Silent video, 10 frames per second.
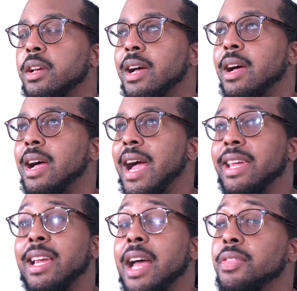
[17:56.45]

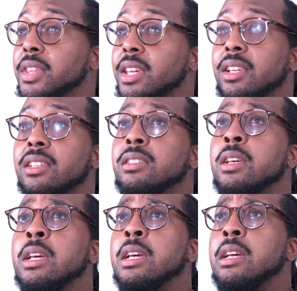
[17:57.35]
I got
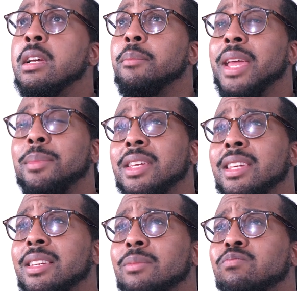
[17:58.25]
these
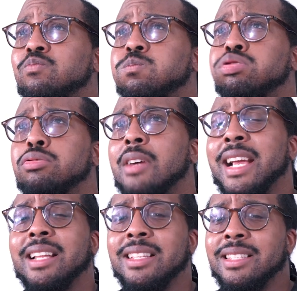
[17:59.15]

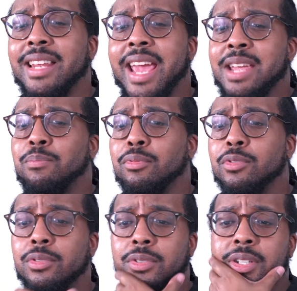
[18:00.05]
in
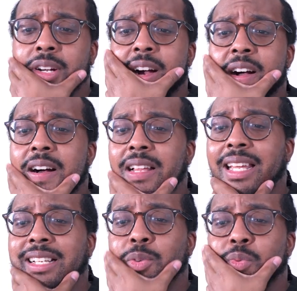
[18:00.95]
April,
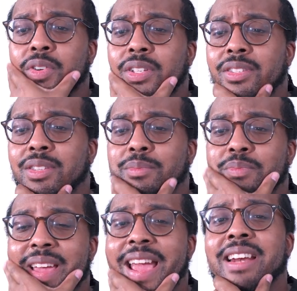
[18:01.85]
like towards
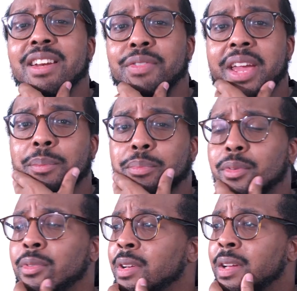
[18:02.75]
the end of April.